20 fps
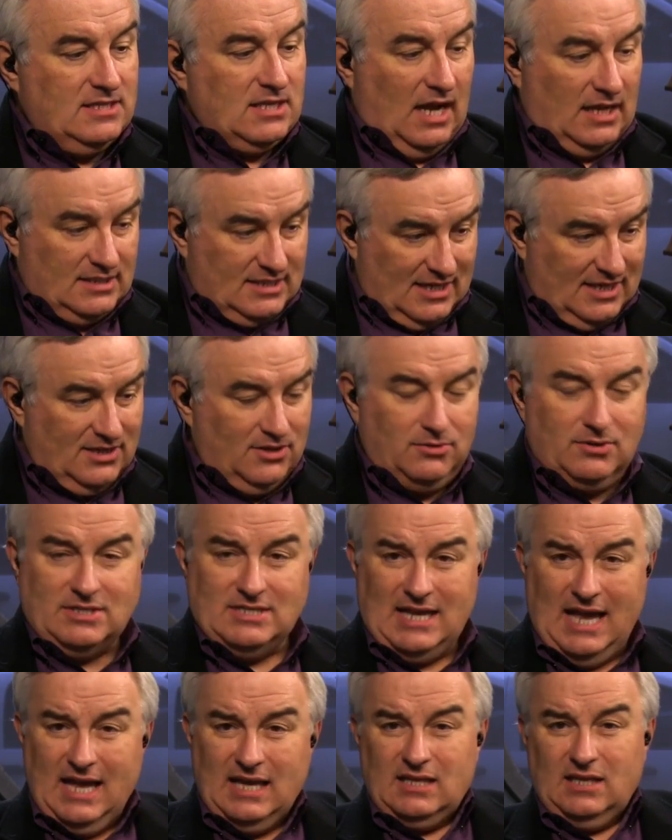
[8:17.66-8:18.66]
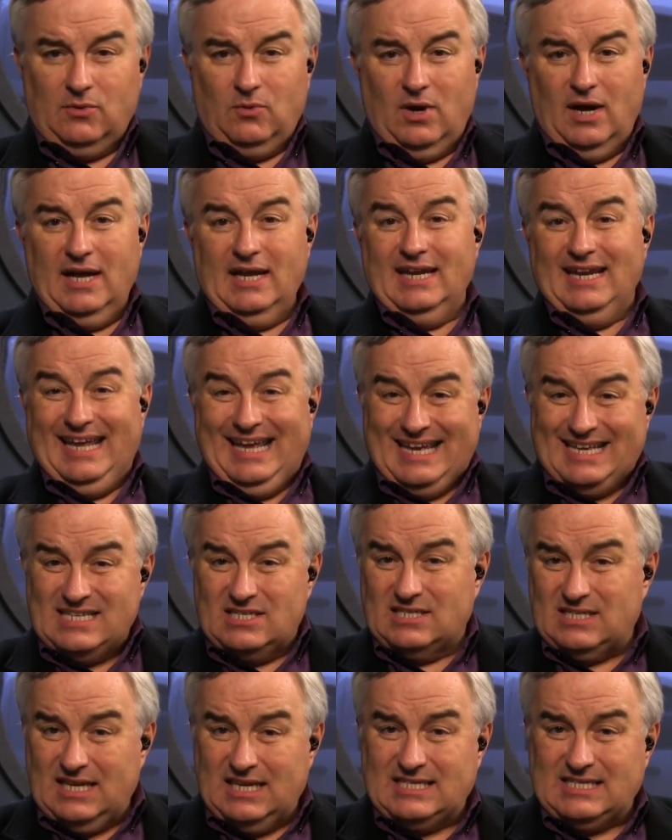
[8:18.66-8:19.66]
It's. I'll tell you exactly okay. why. It
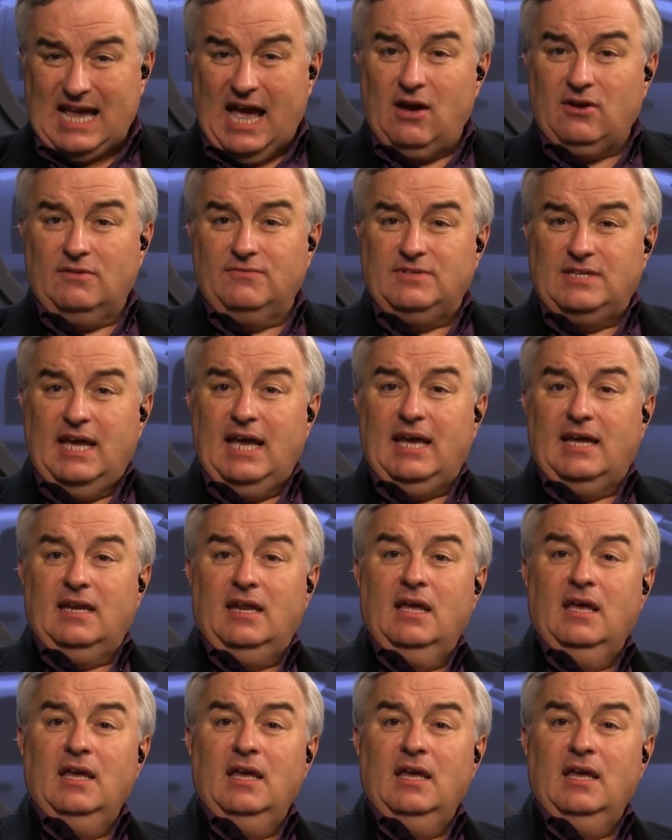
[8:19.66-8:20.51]
is. It's out of thank, date.